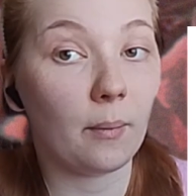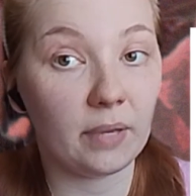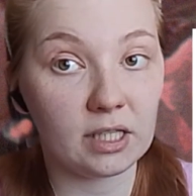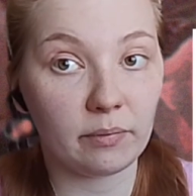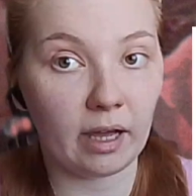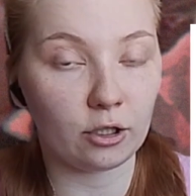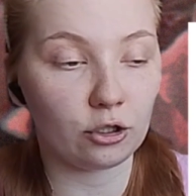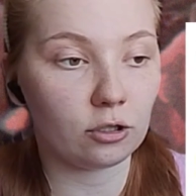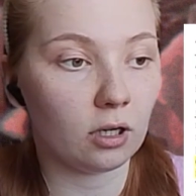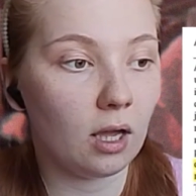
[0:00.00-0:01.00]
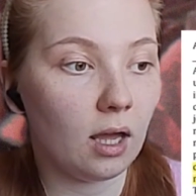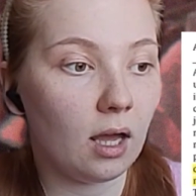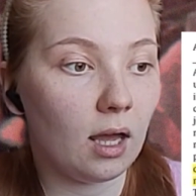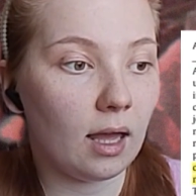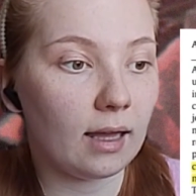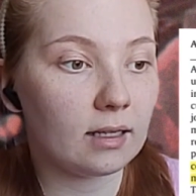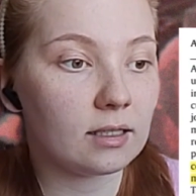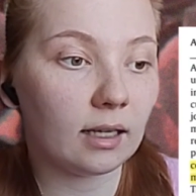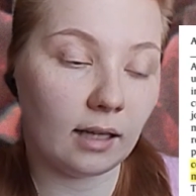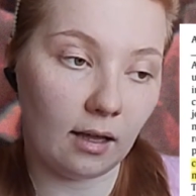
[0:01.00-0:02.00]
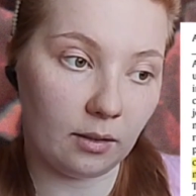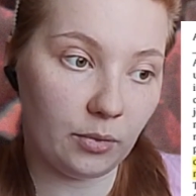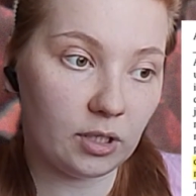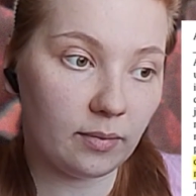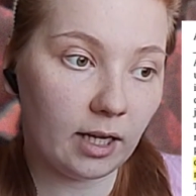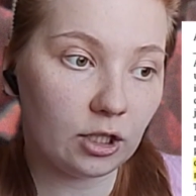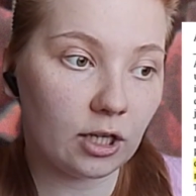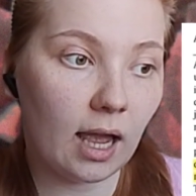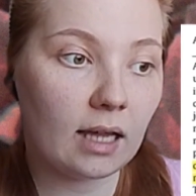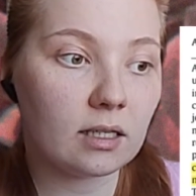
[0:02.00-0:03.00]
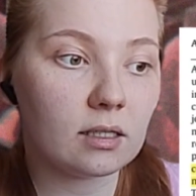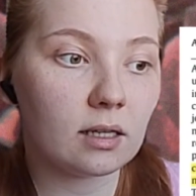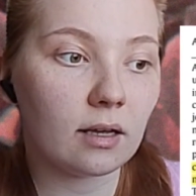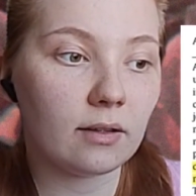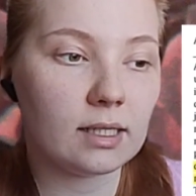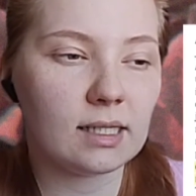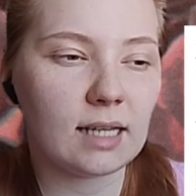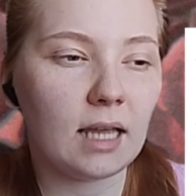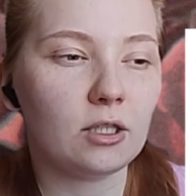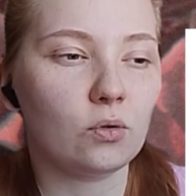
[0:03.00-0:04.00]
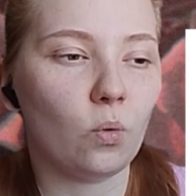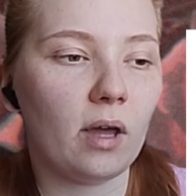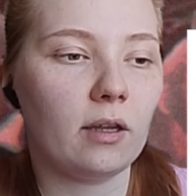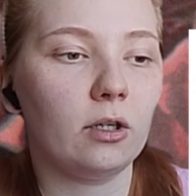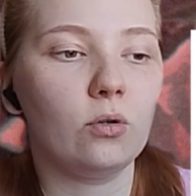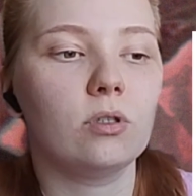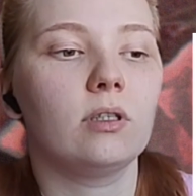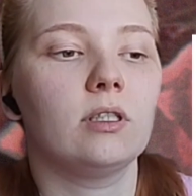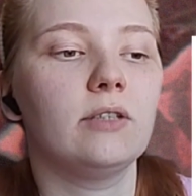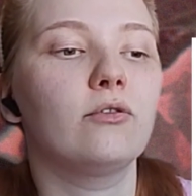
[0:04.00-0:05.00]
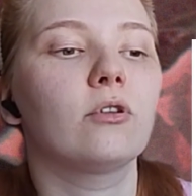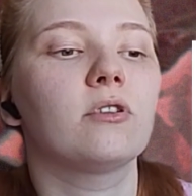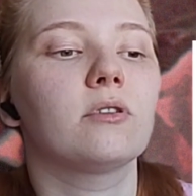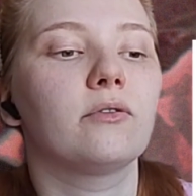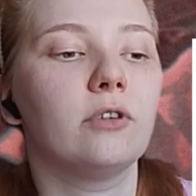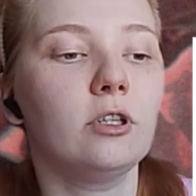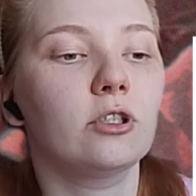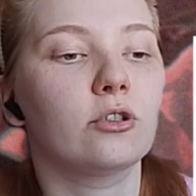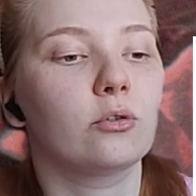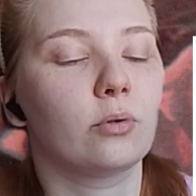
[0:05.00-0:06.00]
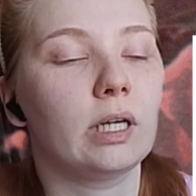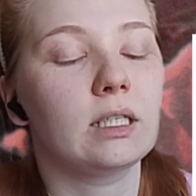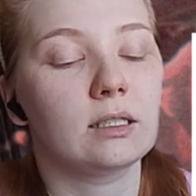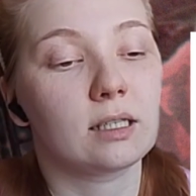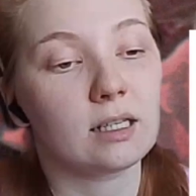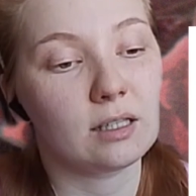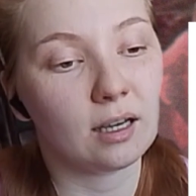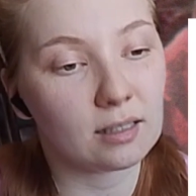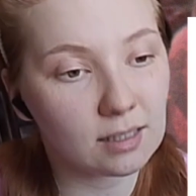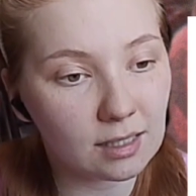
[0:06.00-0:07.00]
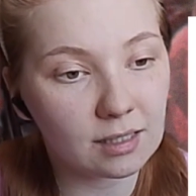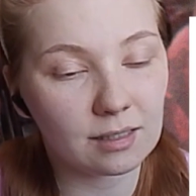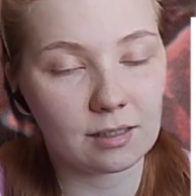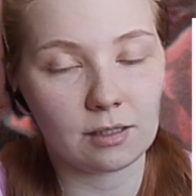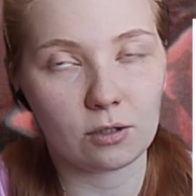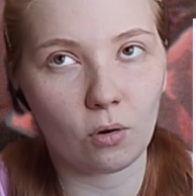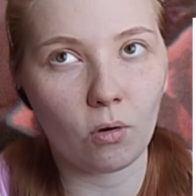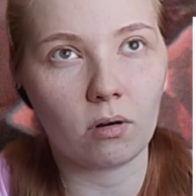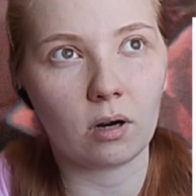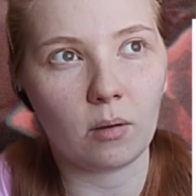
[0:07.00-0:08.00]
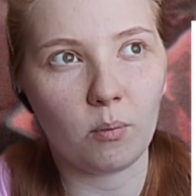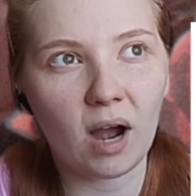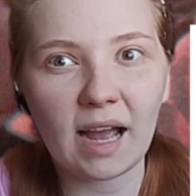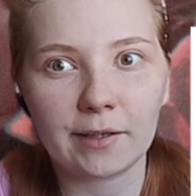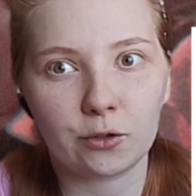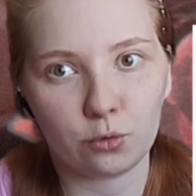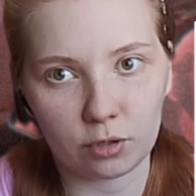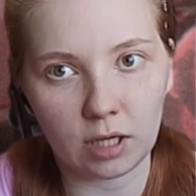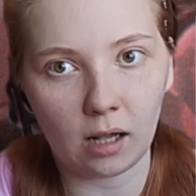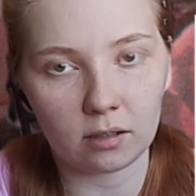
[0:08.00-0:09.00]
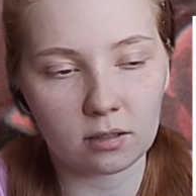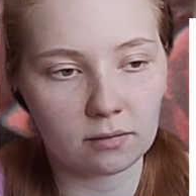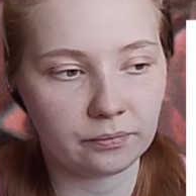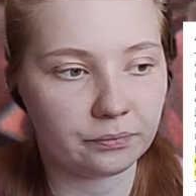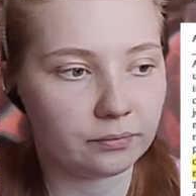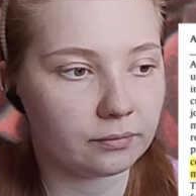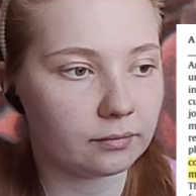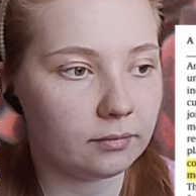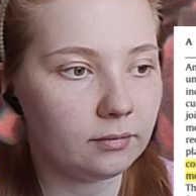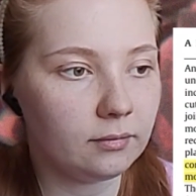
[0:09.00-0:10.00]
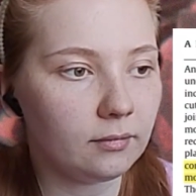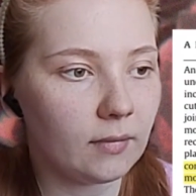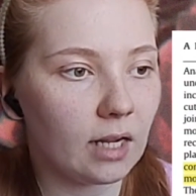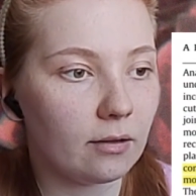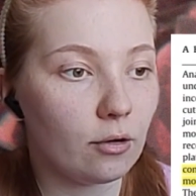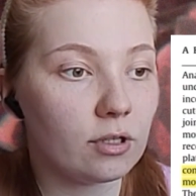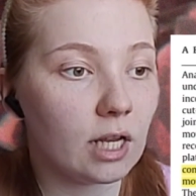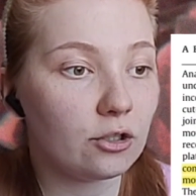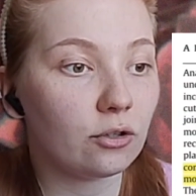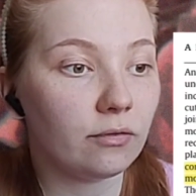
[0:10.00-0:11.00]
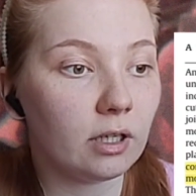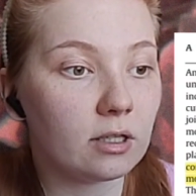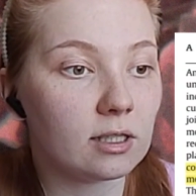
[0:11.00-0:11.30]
Inverse dynamics means a method where you use known motion and force data to calculate internal joint forces and movement.